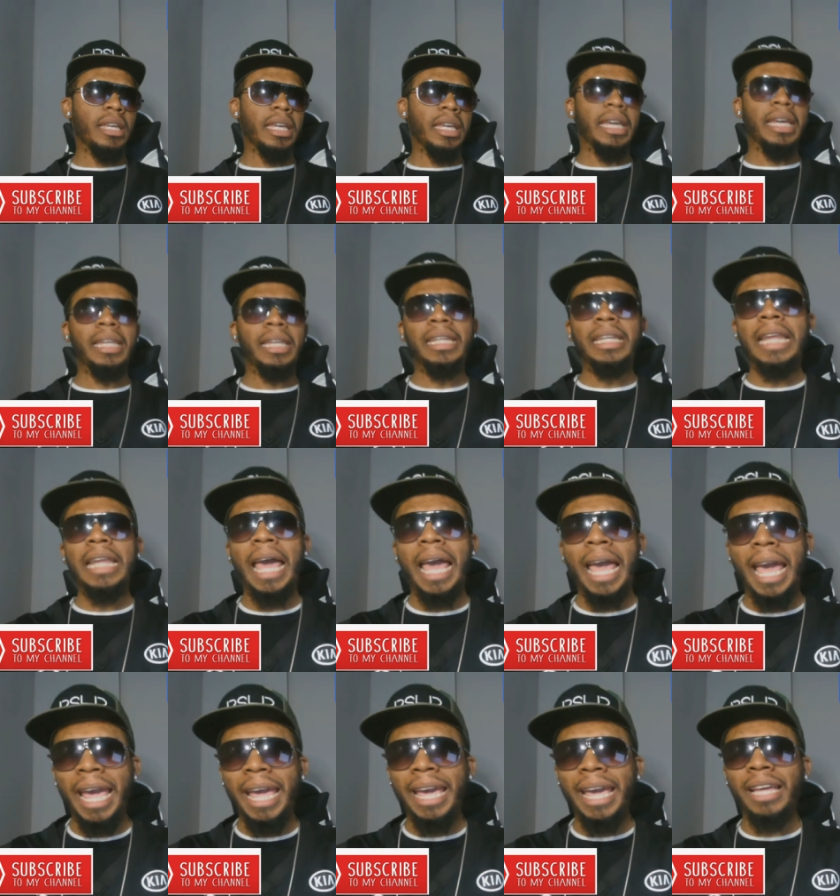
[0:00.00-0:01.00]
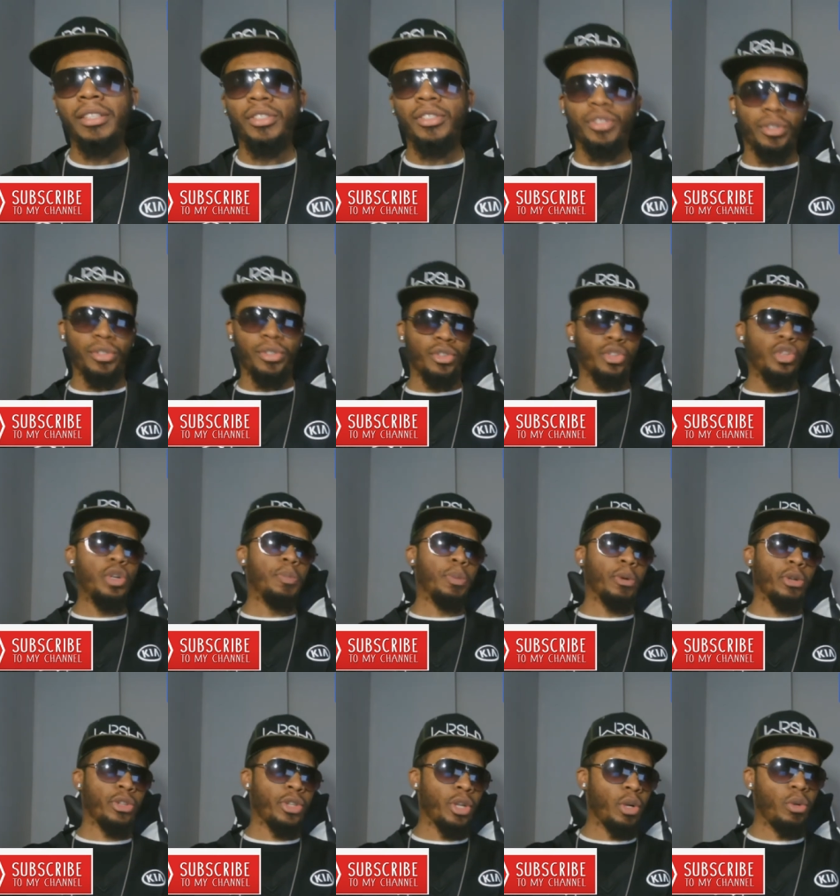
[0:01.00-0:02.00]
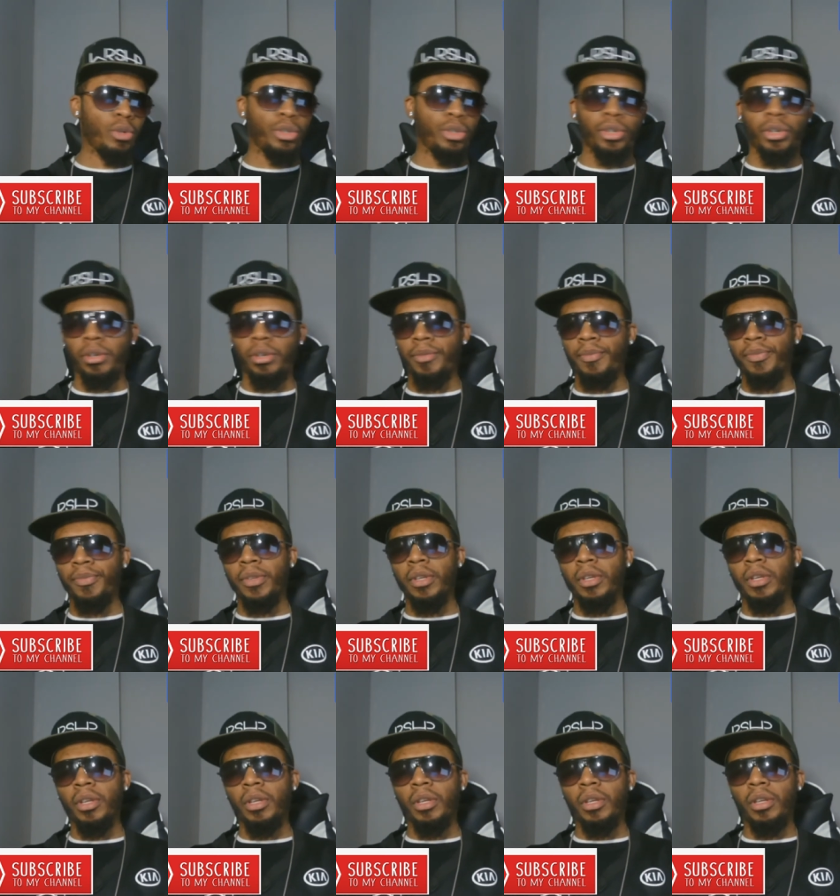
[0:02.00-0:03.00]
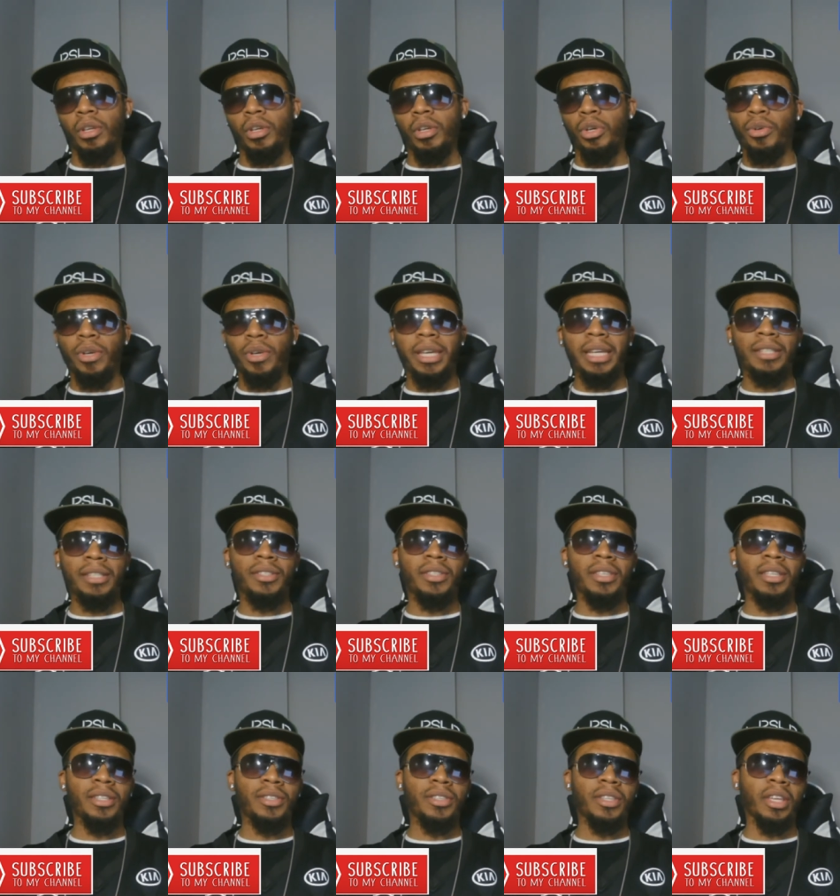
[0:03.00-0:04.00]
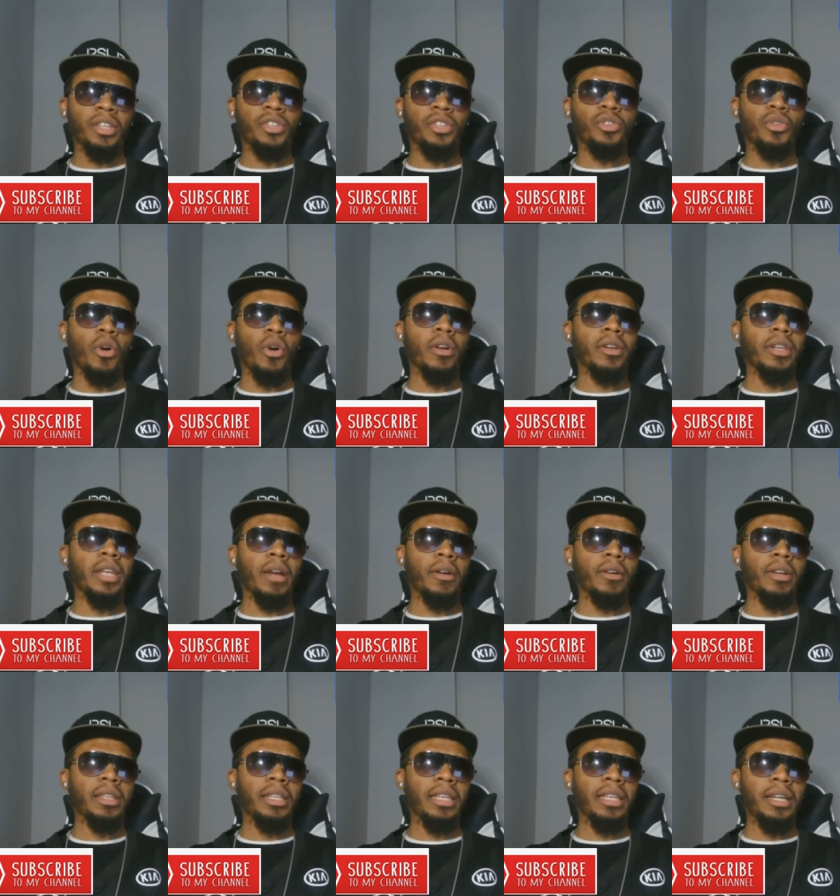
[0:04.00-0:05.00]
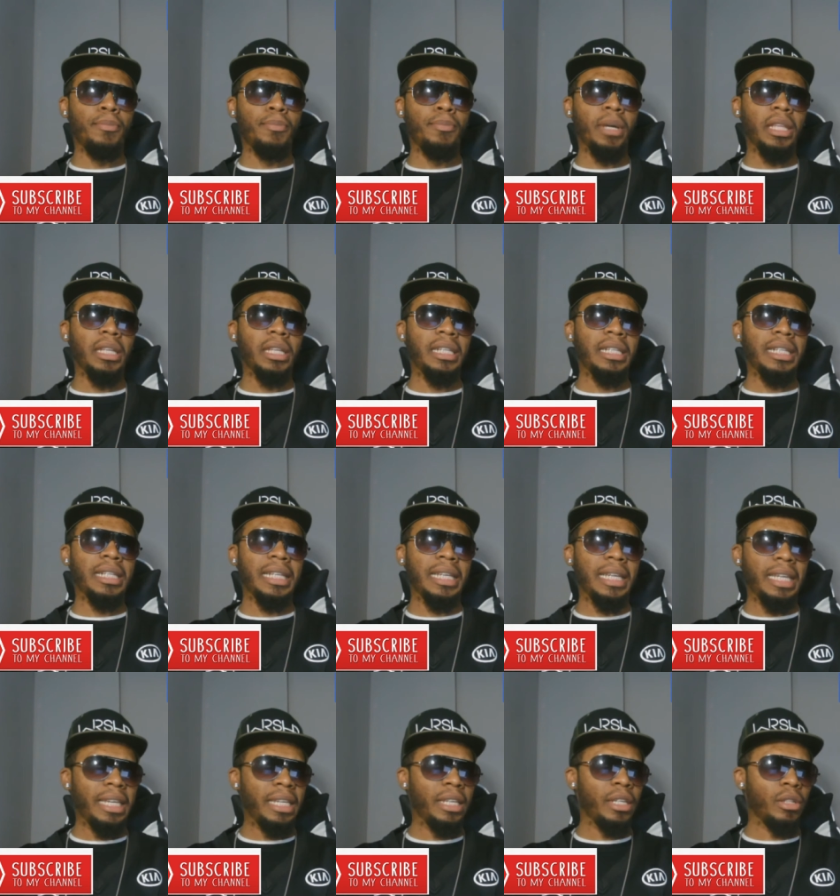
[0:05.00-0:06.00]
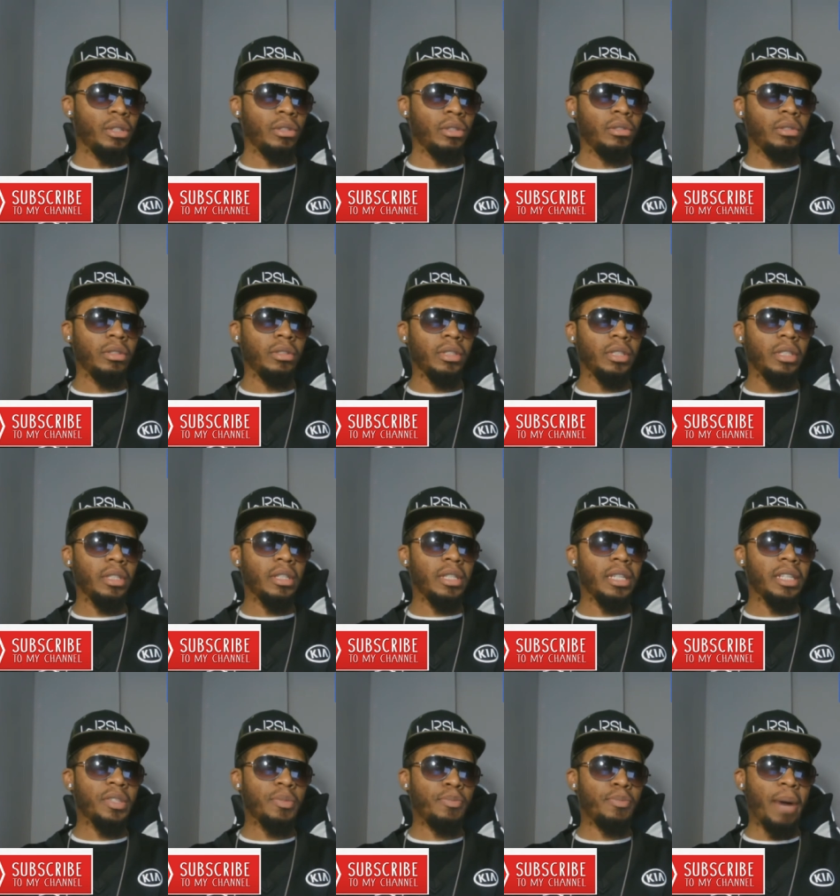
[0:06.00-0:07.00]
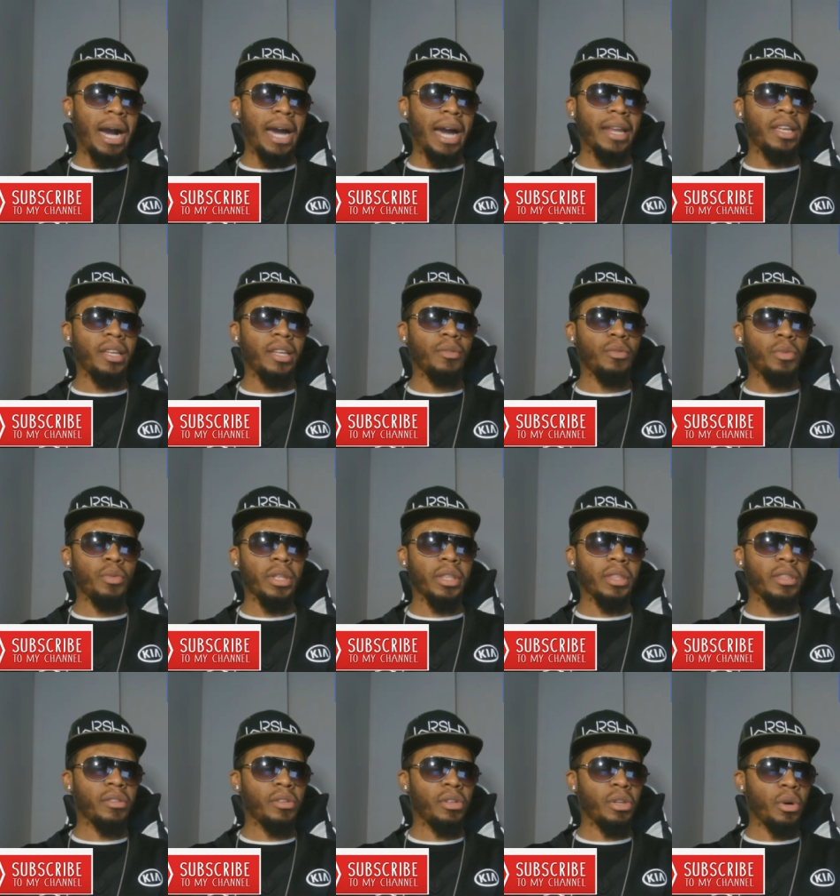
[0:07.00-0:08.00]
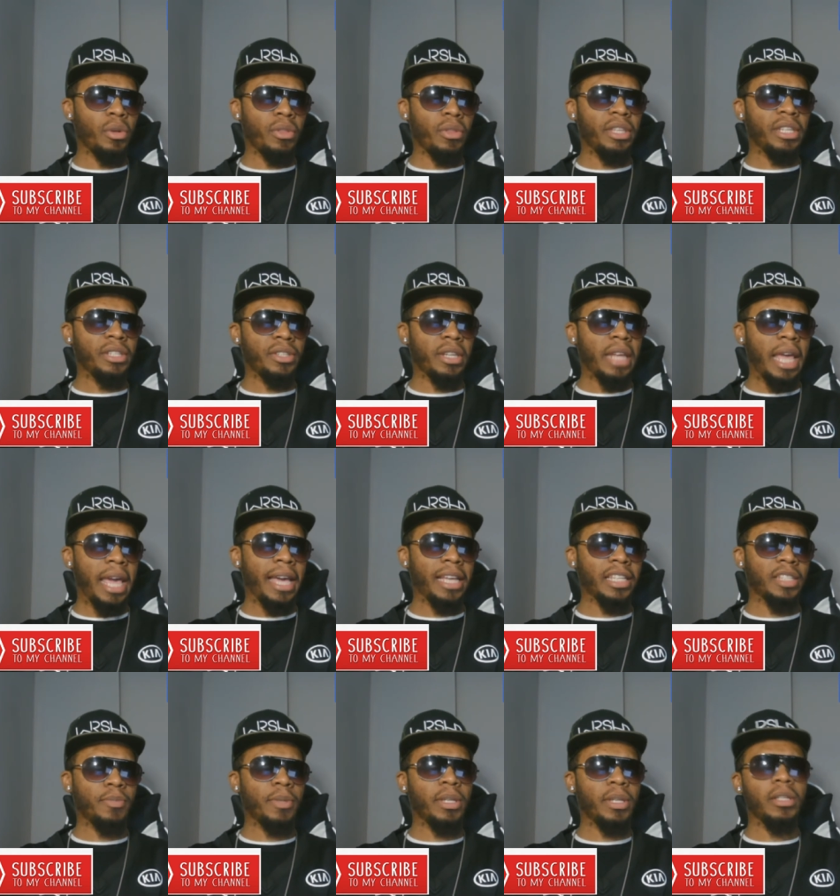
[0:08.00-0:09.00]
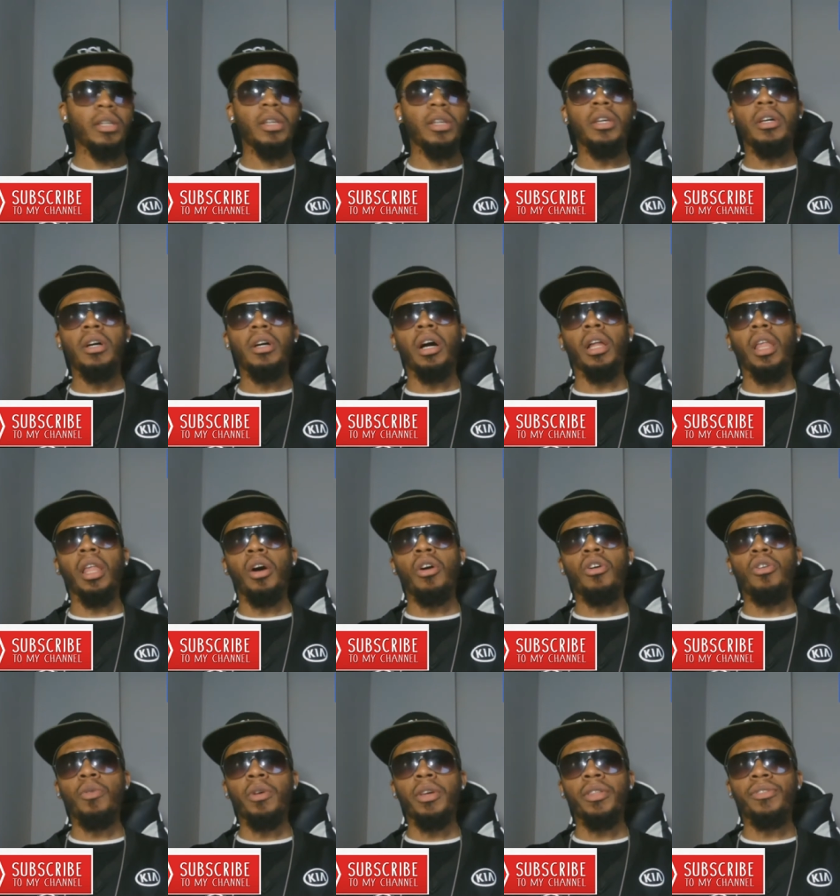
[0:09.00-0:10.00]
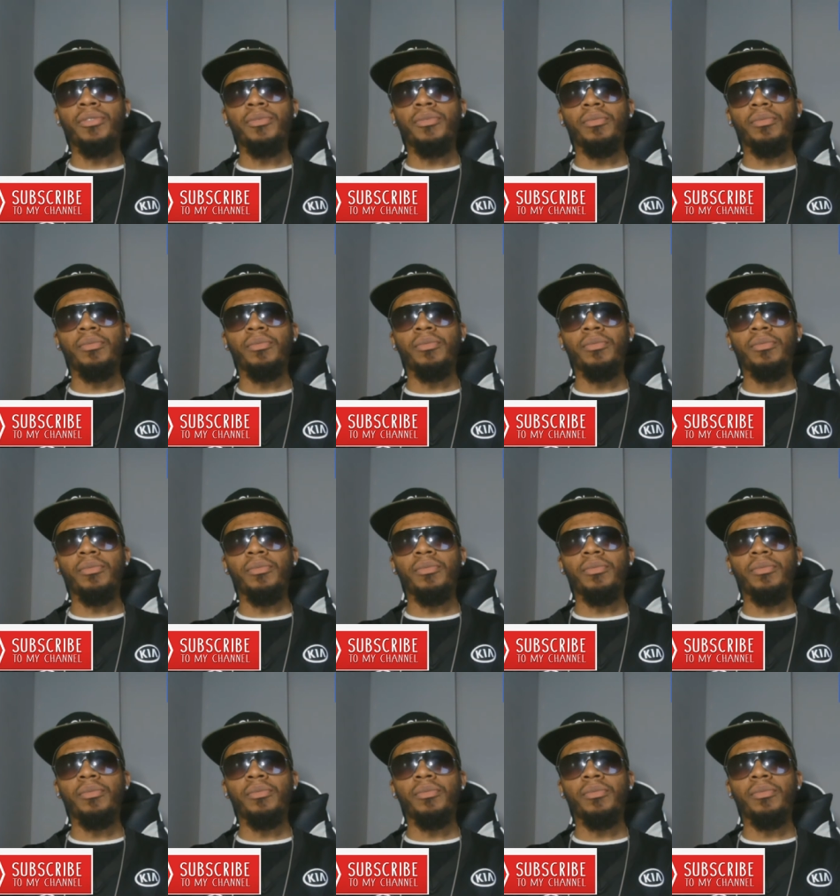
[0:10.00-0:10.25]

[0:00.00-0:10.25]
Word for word: an enhanced super soldier who gets this extraordinarily ability to heal his body with, you know, this enhancement along with